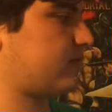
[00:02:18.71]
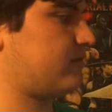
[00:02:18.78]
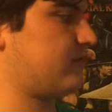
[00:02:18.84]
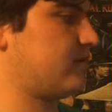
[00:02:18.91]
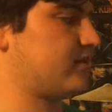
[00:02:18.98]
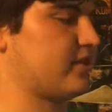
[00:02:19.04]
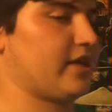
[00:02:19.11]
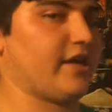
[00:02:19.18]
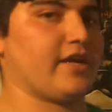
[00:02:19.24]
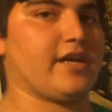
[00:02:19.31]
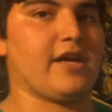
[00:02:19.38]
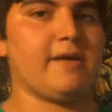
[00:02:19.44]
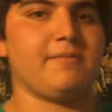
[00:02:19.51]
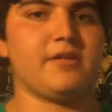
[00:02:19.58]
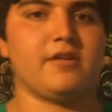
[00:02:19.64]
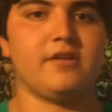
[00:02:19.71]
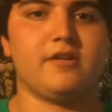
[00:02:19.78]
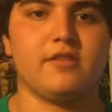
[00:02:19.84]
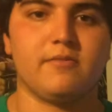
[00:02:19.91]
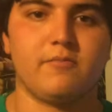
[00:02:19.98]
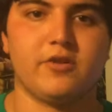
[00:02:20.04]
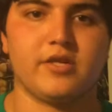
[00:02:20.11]
who was a captain
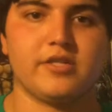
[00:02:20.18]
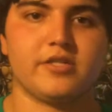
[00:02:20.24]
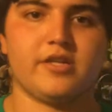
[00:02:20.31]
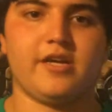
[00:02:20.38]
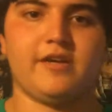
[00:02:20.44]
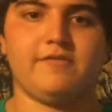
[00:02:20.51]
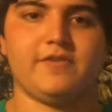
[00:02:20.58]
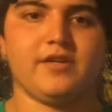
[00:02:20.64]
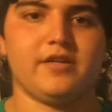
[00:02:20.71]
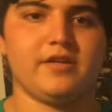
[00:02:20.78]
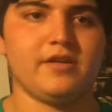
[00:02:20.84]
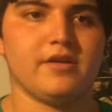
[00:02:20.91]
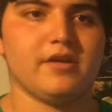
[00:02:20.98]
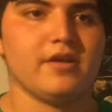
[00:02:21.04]
in the British Navy,